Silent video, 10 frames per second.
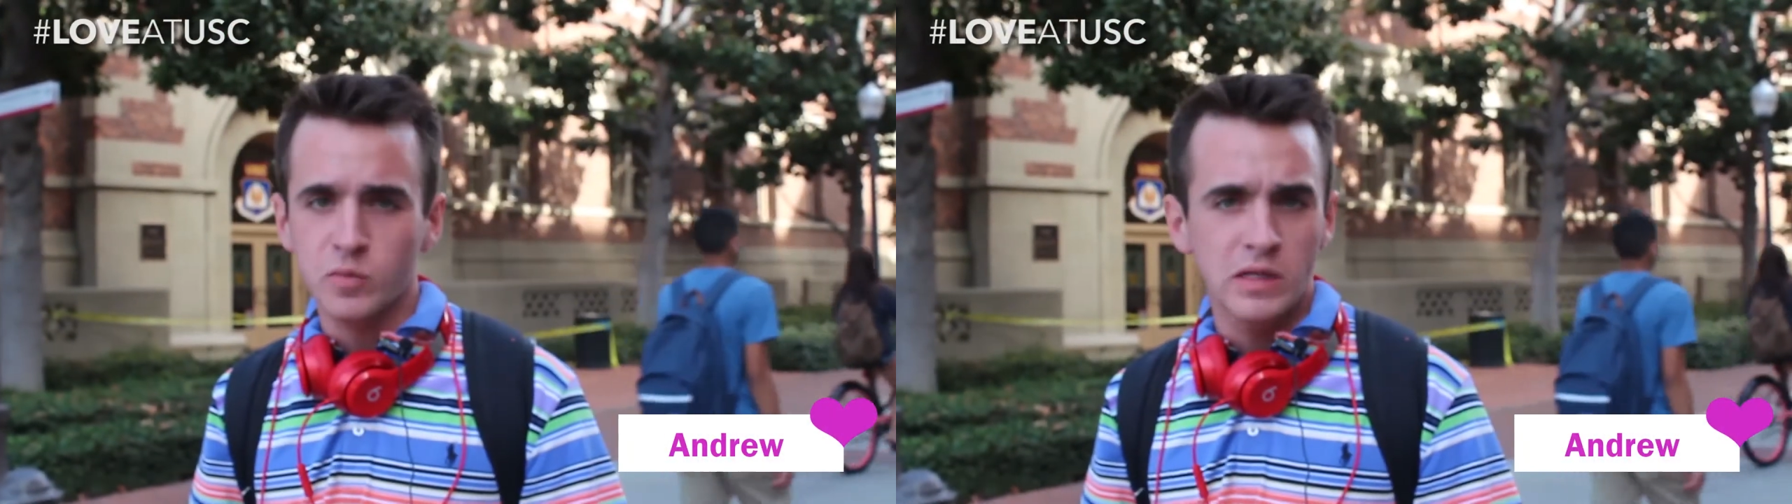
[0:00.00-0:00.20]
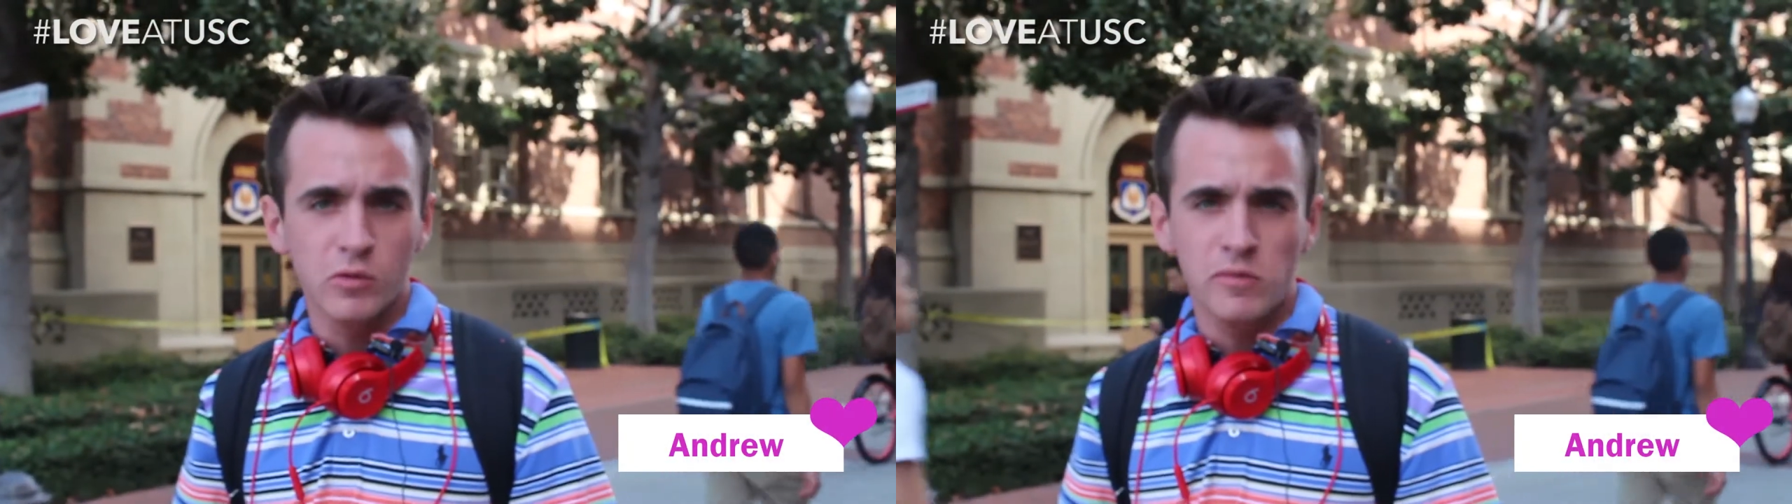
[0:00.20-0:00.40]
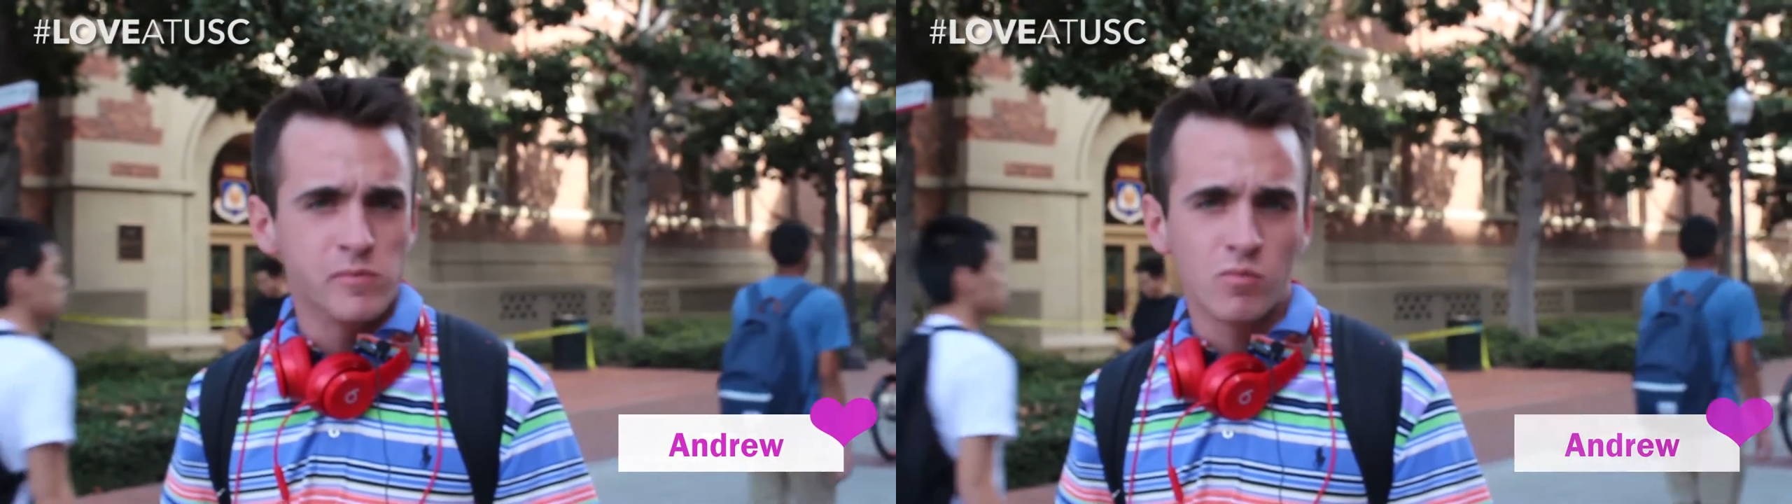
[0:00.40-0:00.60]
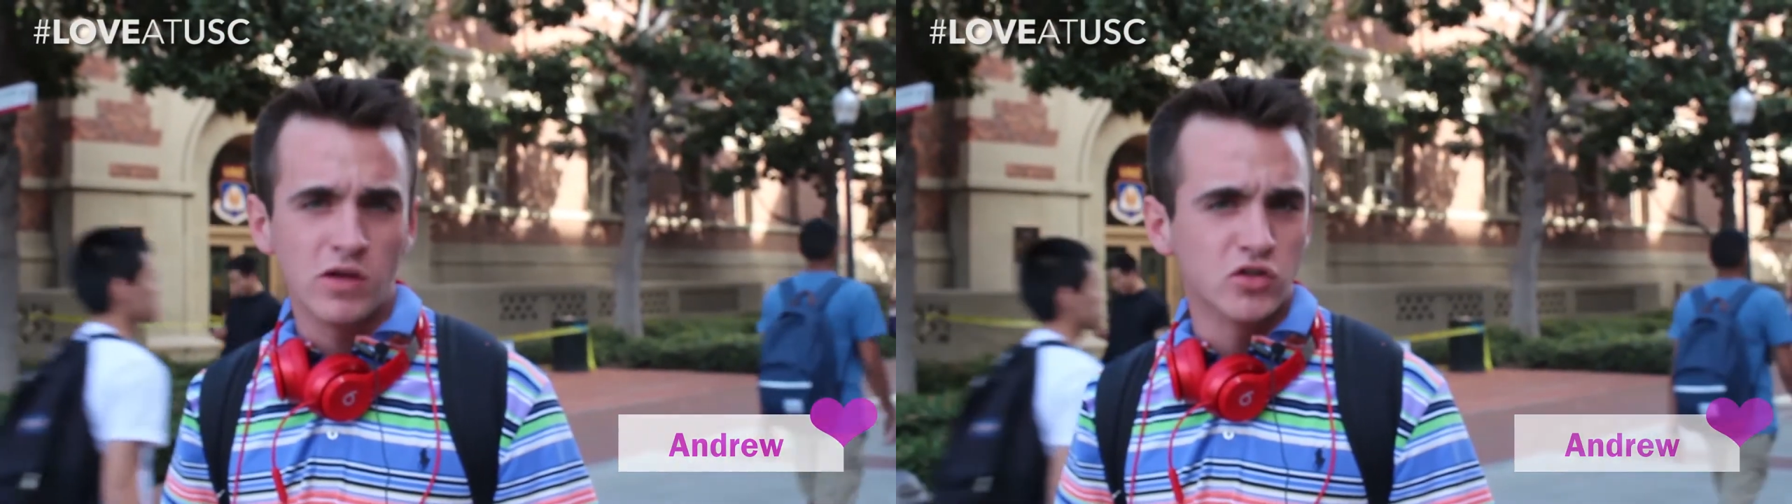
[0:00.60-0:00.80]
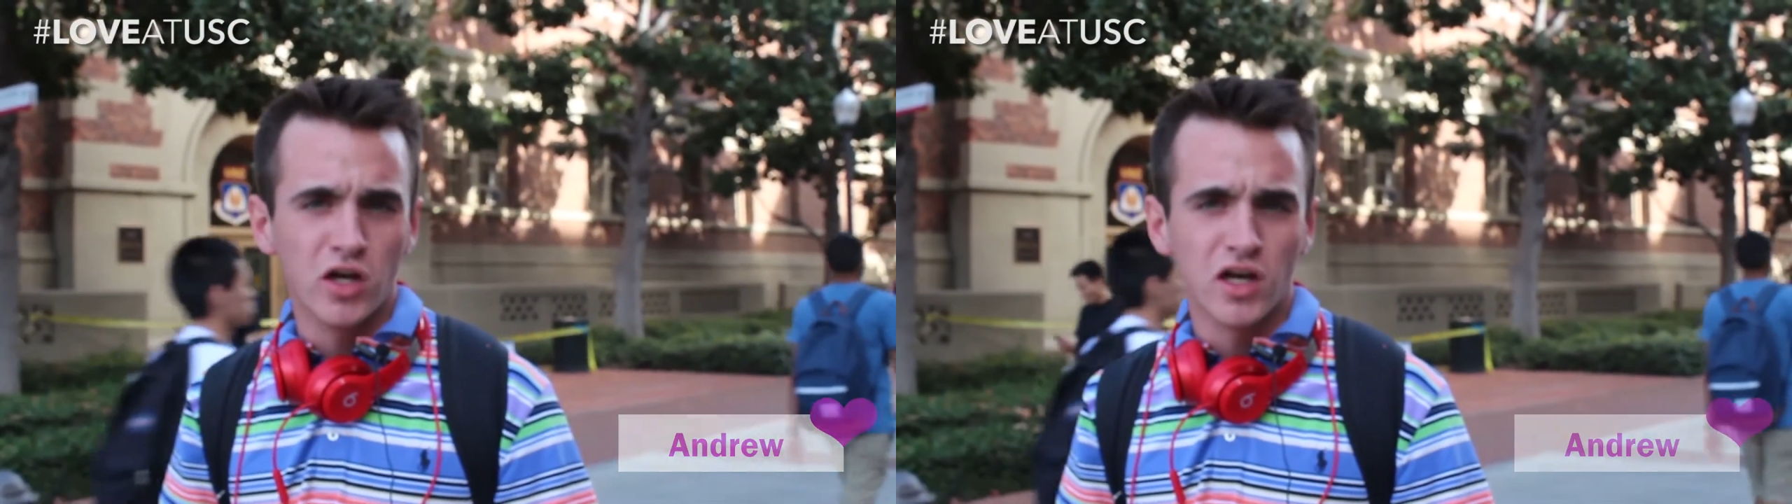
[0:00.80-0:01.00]
for people.
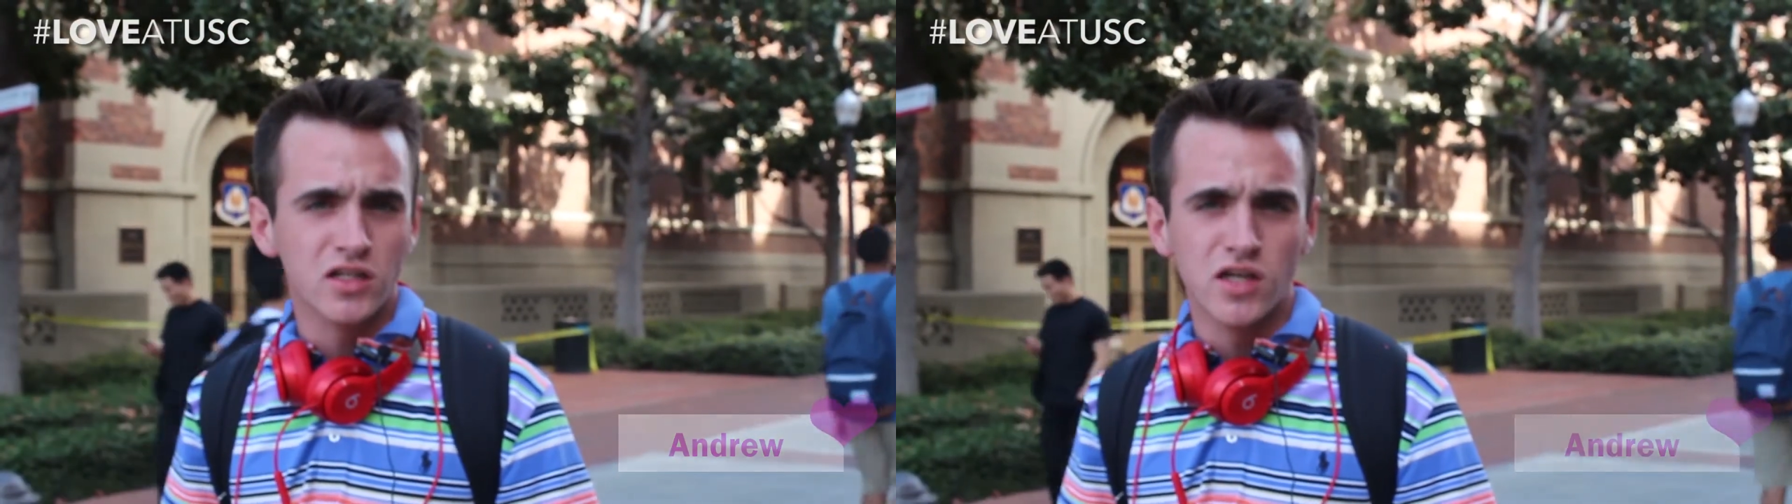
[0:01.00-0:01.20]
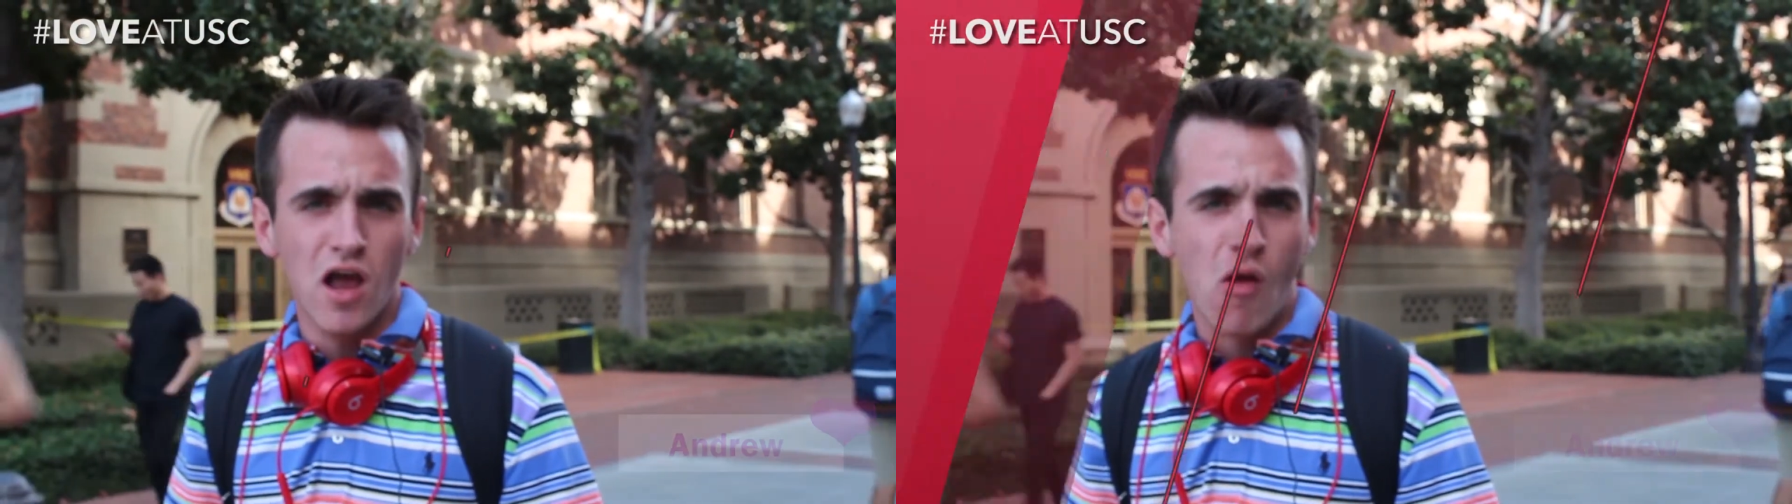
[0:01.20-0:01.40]
That's all I gotta say.